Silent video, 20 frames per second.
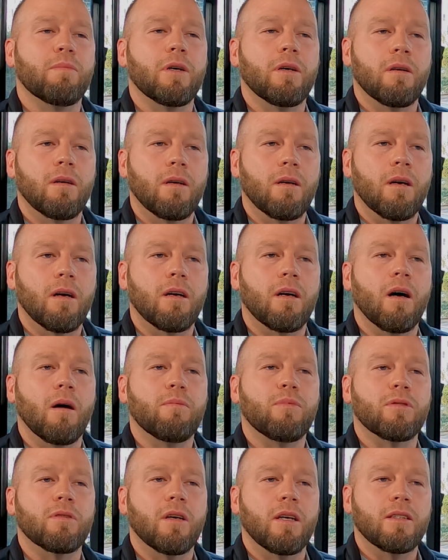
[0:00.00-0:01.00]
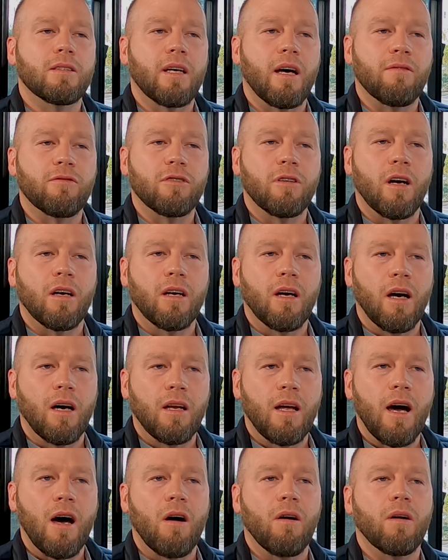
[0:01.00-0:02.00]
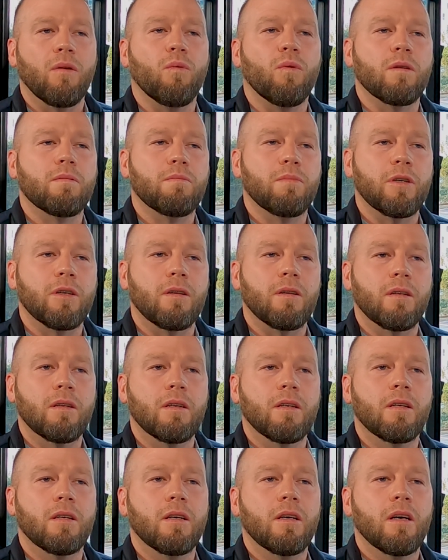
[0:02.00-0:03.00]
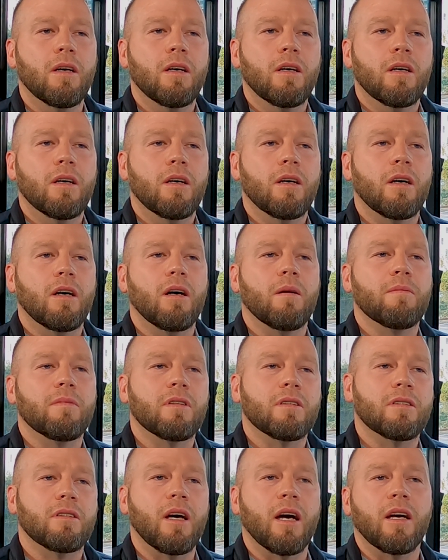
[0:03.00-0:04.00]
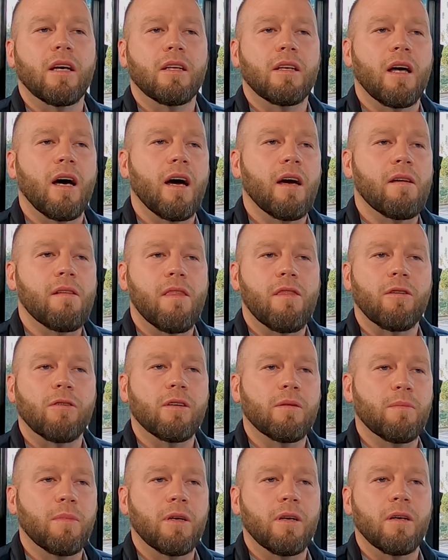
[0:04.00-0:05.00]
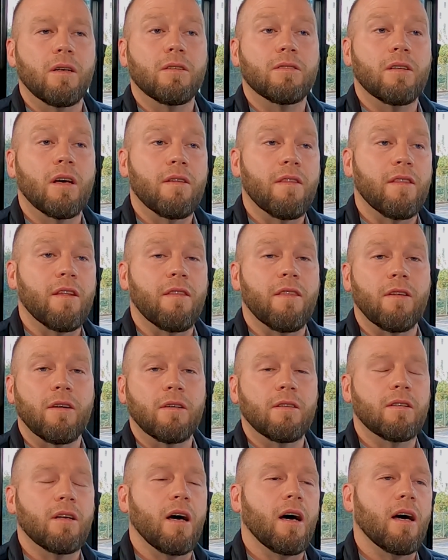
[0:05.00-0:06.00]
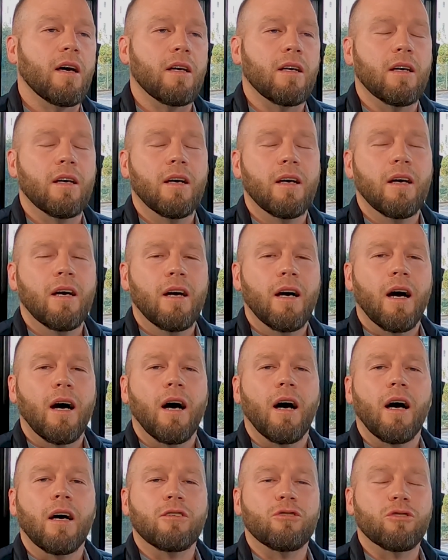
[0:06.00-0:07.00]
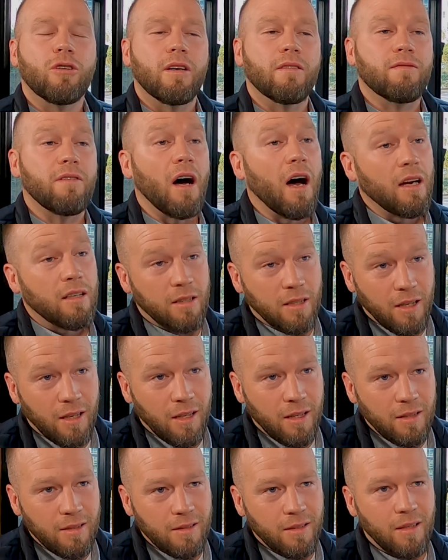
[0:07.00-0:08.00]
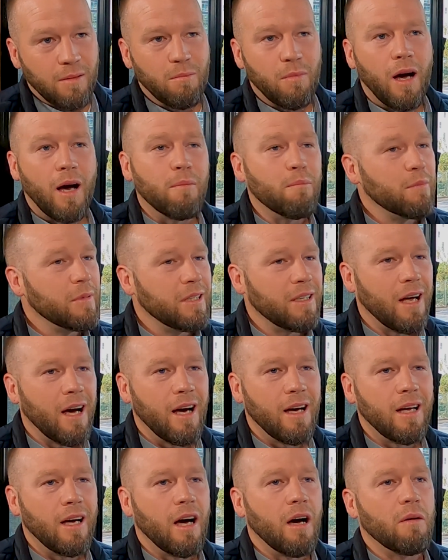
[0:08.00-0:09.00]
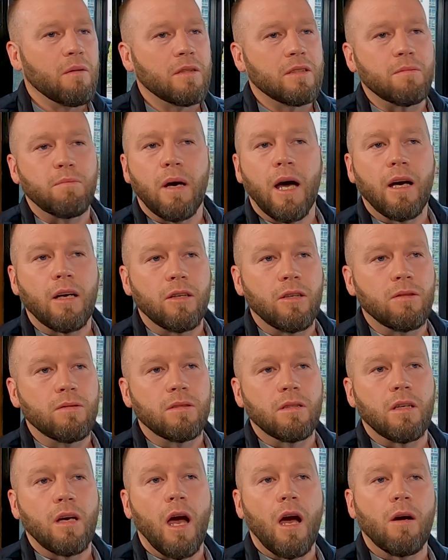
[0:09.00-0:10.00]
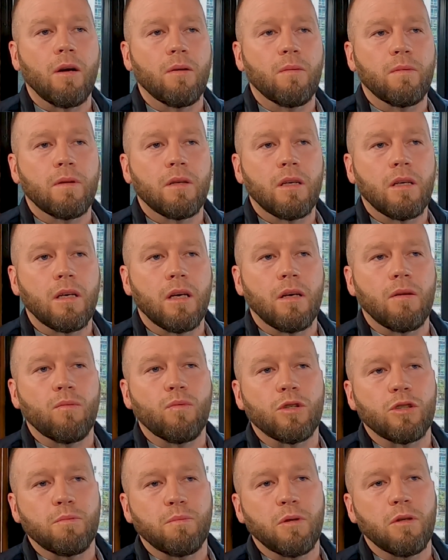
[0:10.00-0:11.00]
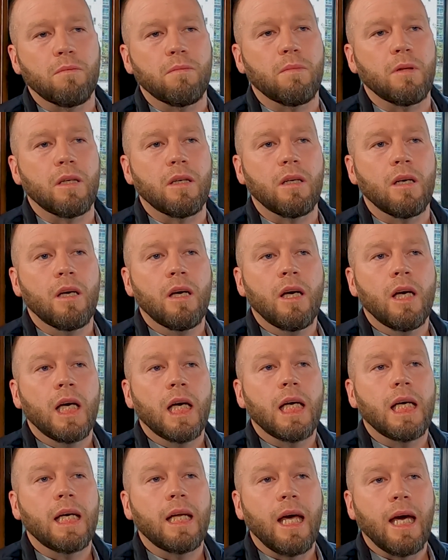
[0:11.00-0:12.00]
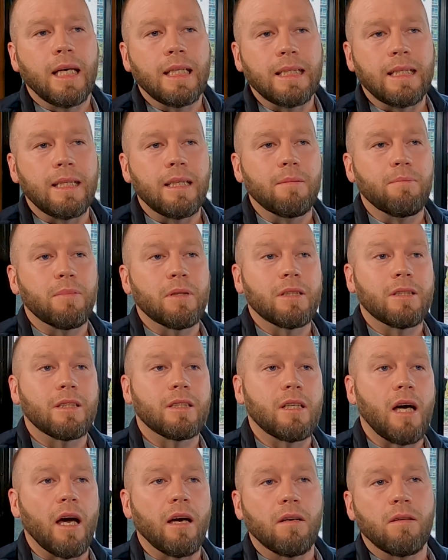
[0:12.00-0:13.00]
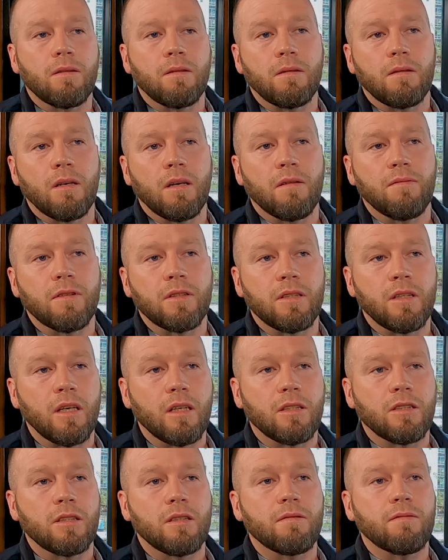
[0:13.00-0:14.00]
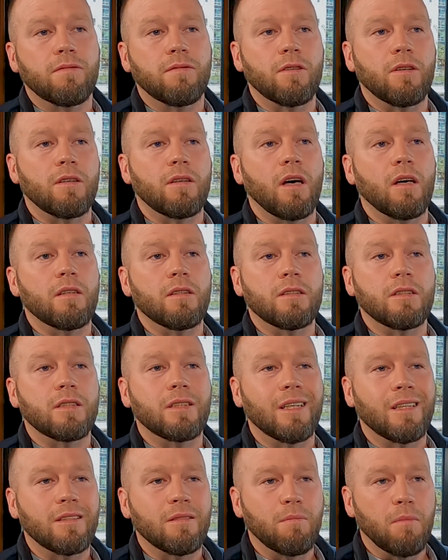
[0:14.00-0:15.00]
beer a couple days after I got out. 1 beer the second night, 3 beers the third night. I drank vodka, and by midnight I was back using heroin again, which put me in a deep cycle of addiction for another 6